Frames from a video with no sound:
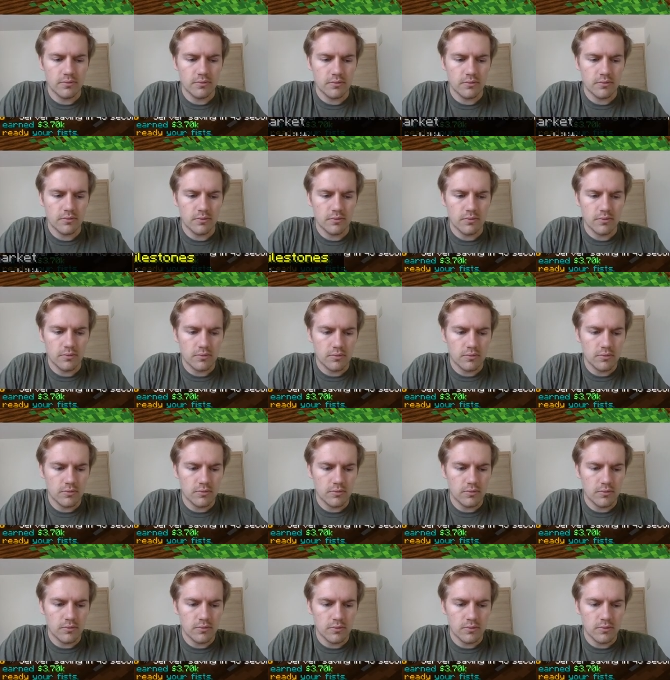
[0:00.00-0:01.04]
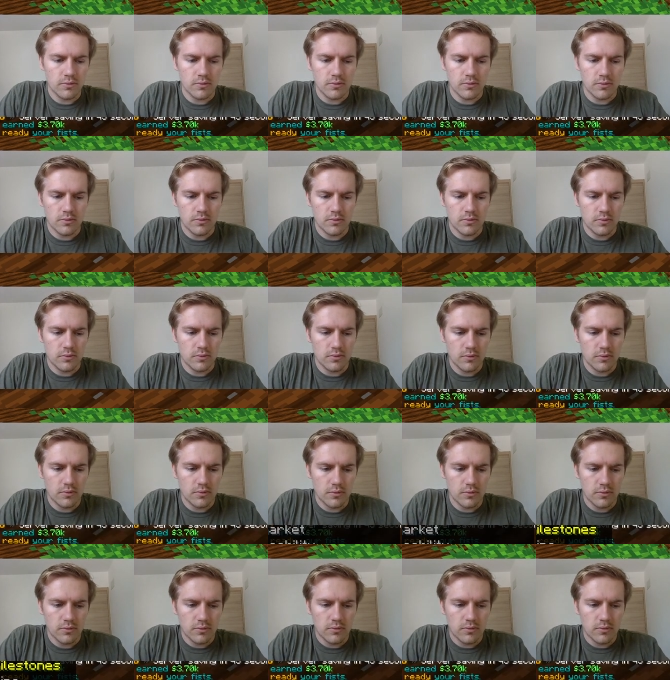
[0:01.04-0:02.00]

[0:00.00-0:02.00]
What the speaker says: Nothing is said.